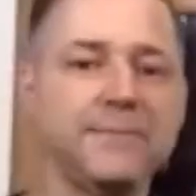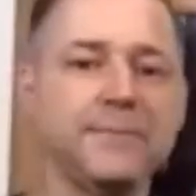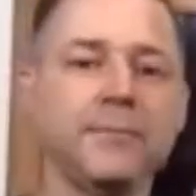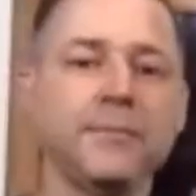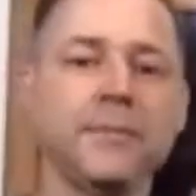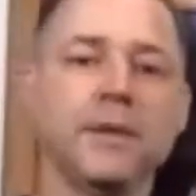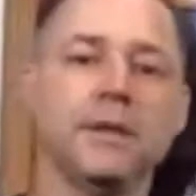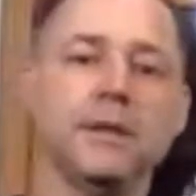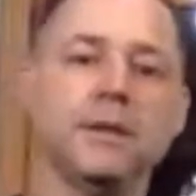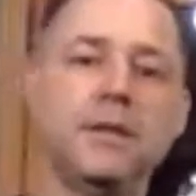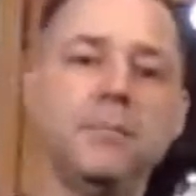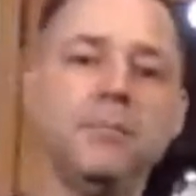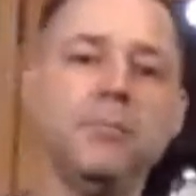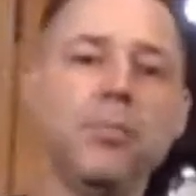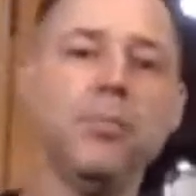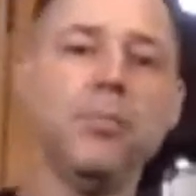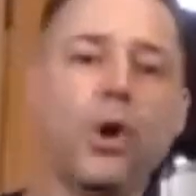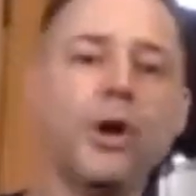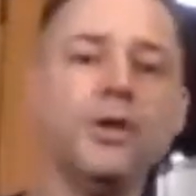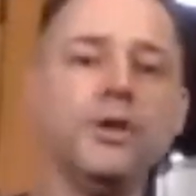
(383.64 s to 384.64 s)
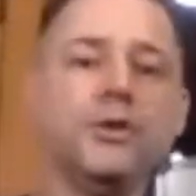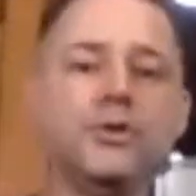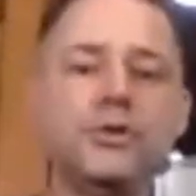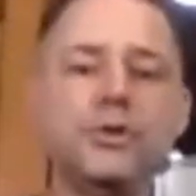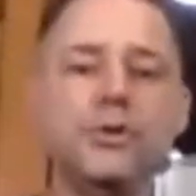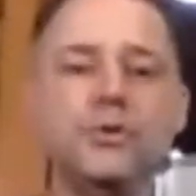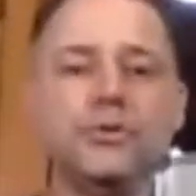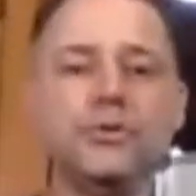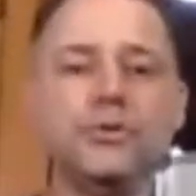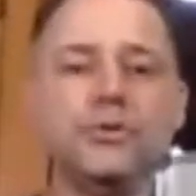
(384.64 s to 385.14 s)
the more you
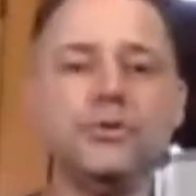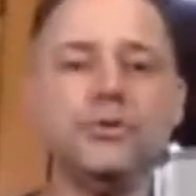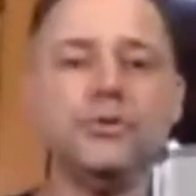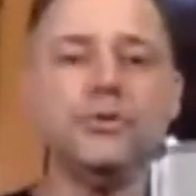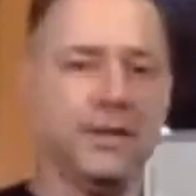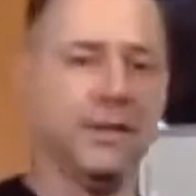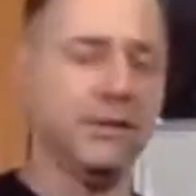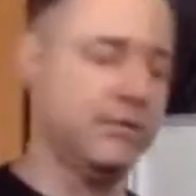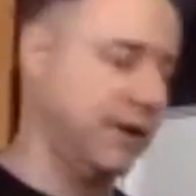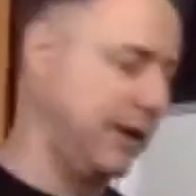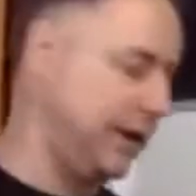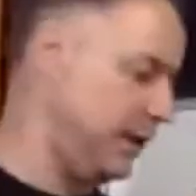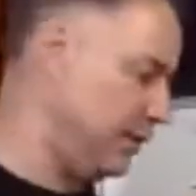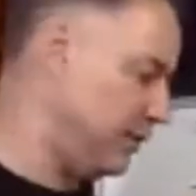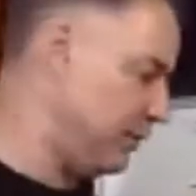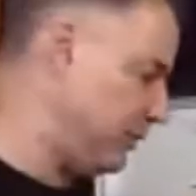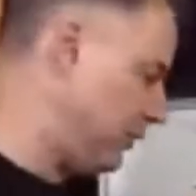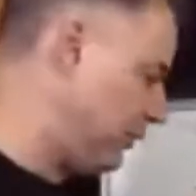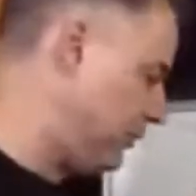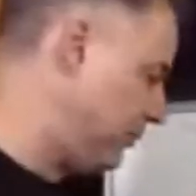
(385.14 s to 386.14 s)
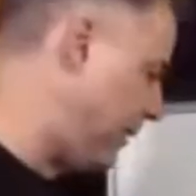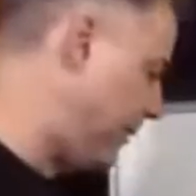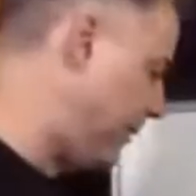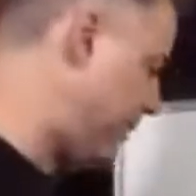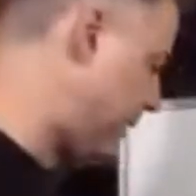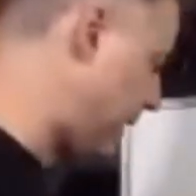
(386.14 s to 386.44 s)
do something, right? You remember that